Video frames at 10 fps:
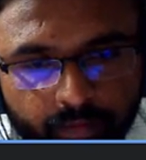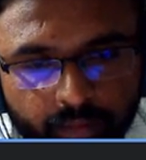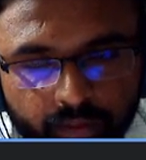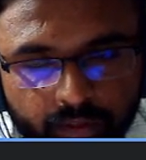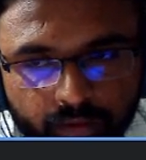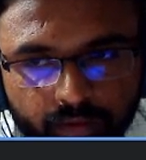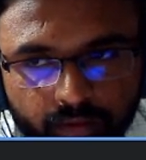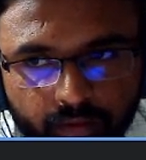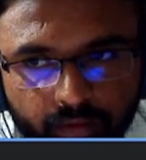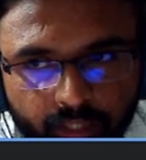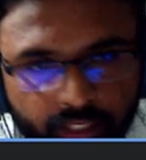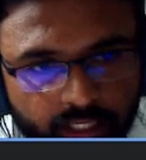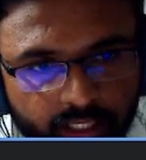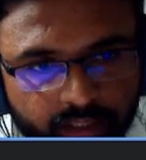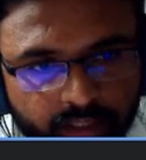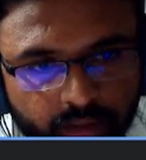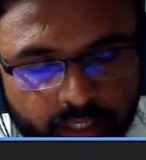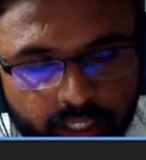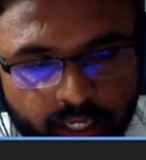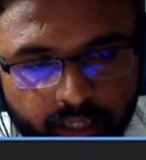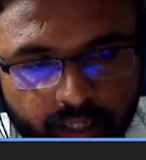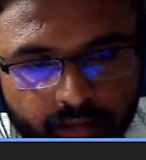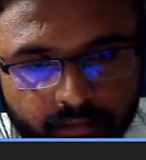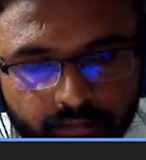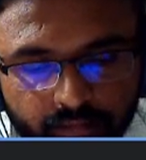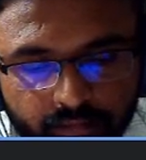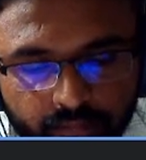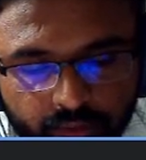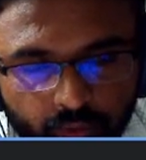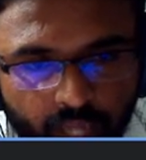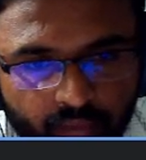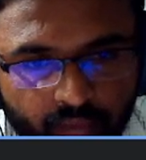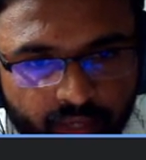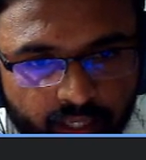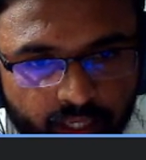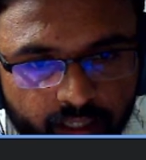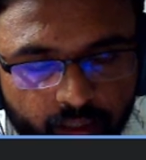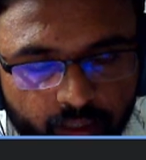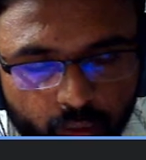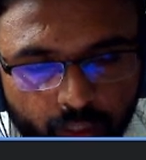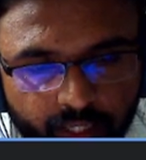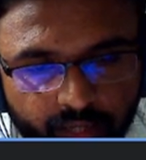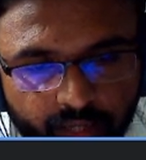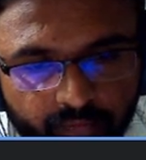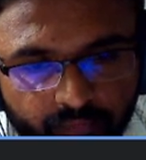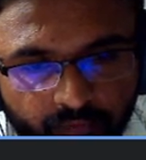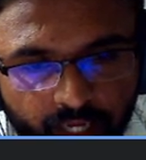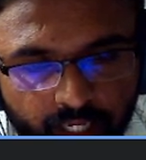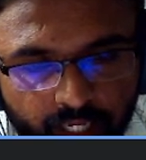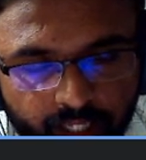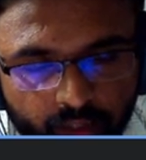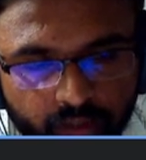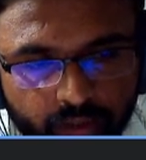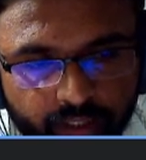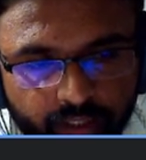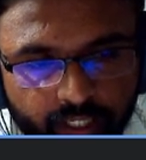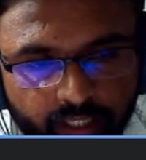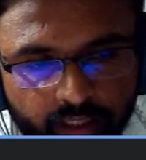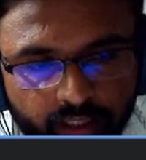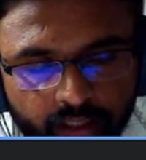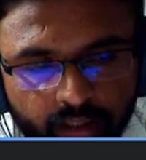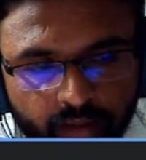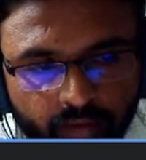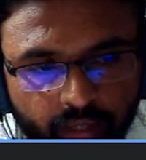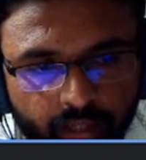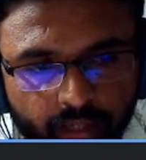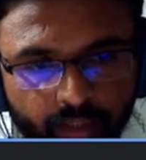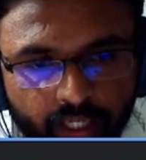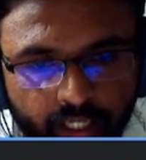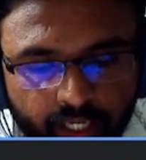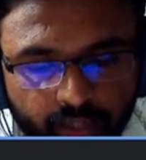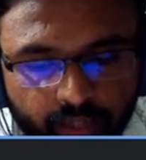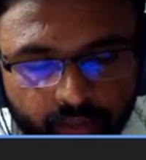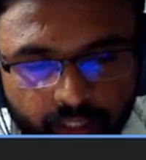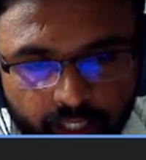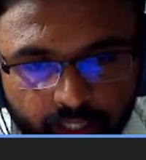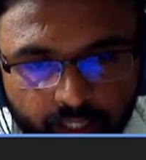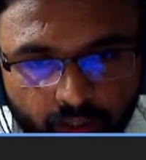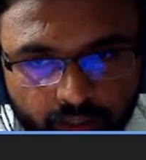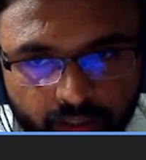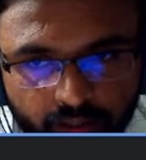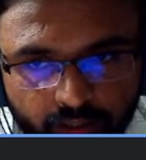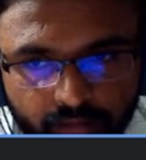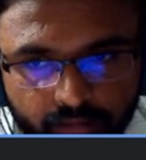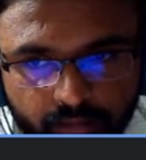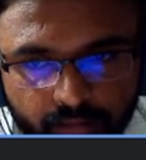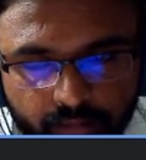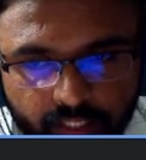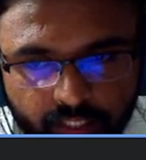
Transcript: So you will get the links to that, and you will have a Google Drive file link also in that, where you can click and you will get all the things